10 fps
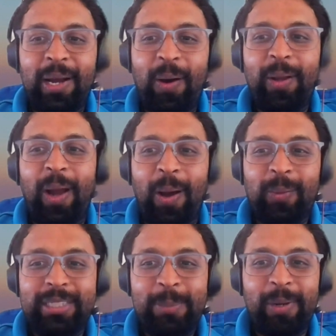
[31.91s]
on how
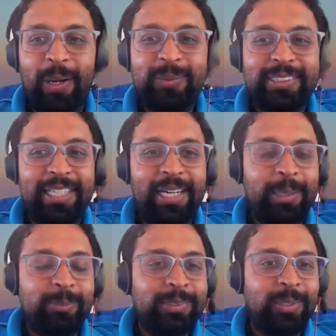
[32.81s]
they pronounce their
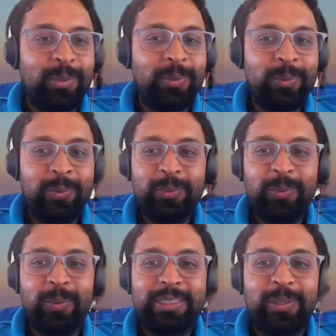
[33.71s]
names. So
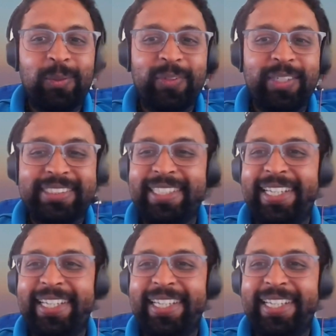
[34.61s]
who wants to go first?